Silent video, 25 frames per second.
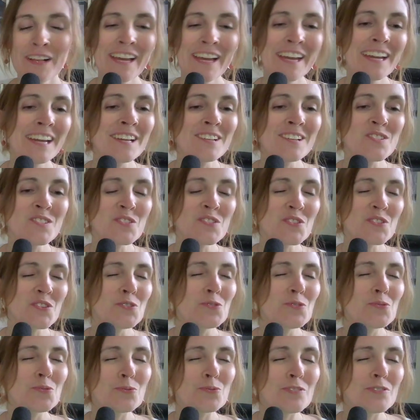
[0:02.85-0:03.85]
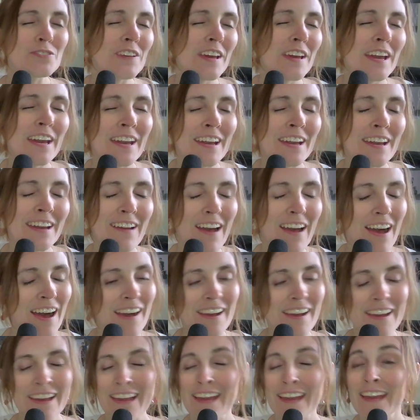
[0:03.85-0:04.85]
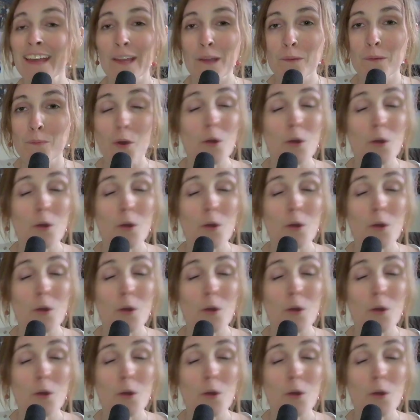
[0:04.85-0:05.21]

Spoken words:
And today I am